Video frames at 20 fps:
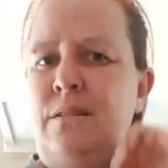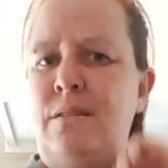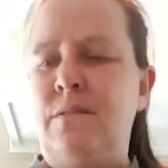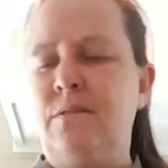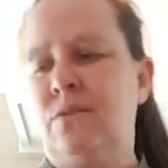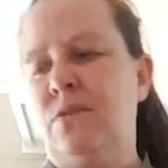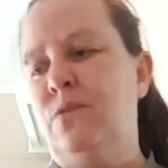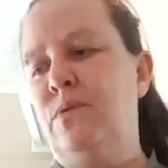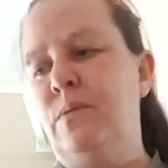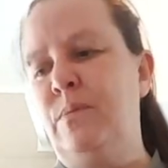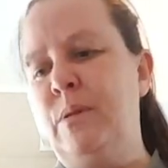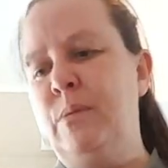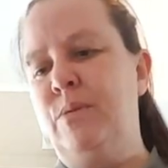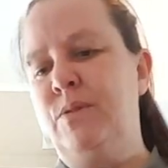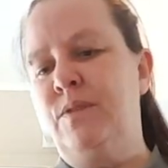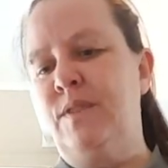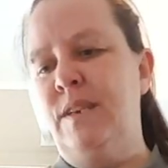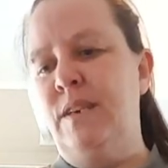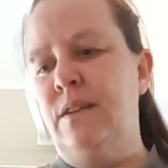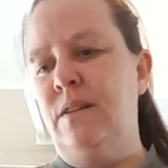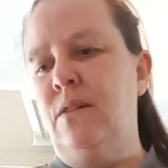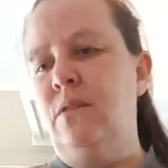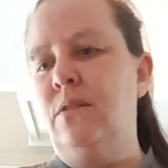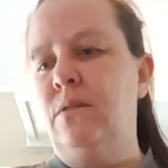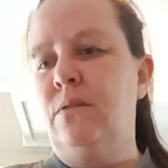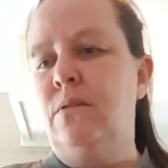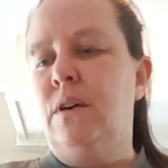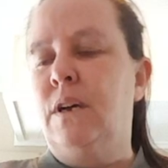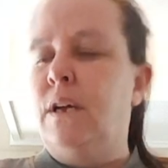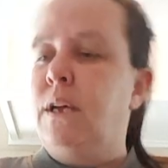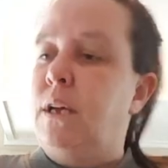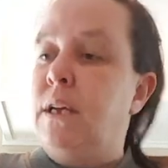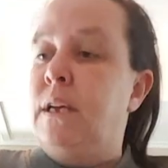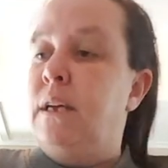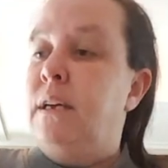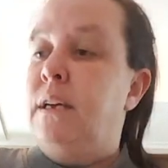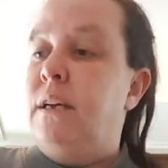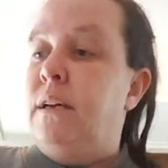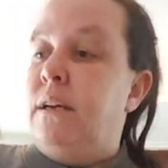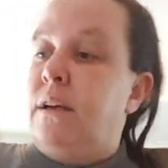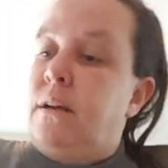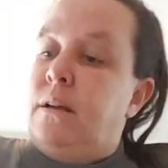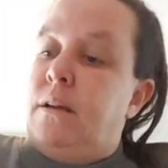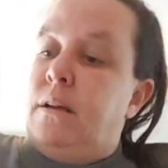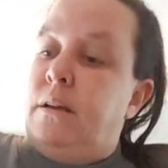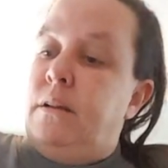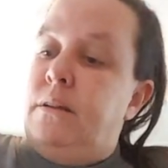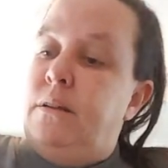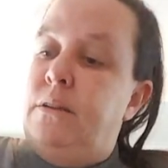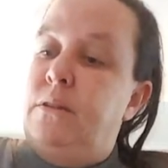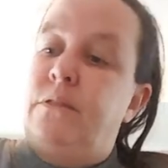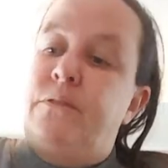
So when people say, oh, you know,